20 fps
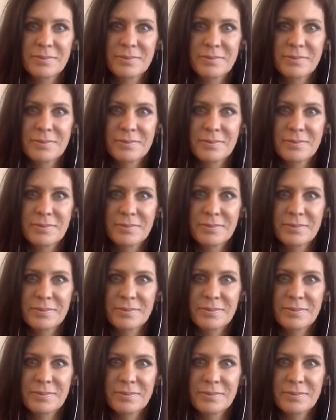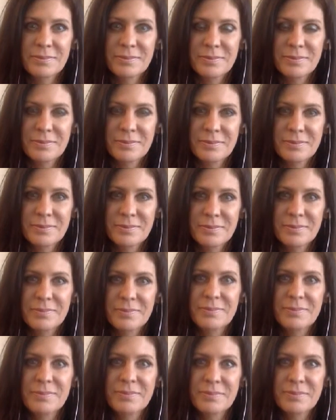
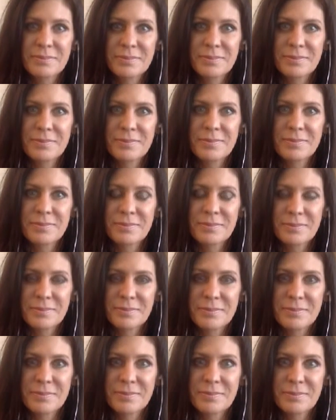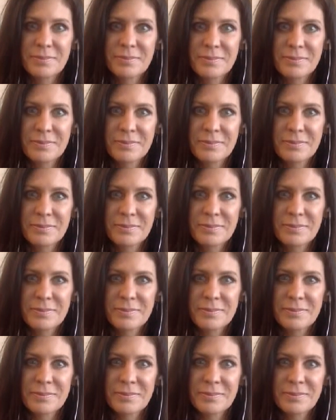
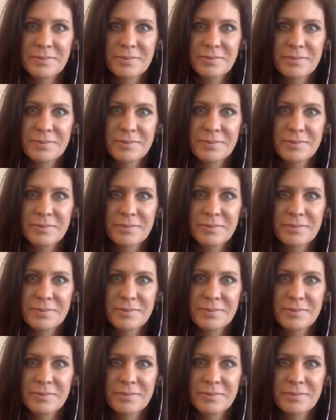(silent)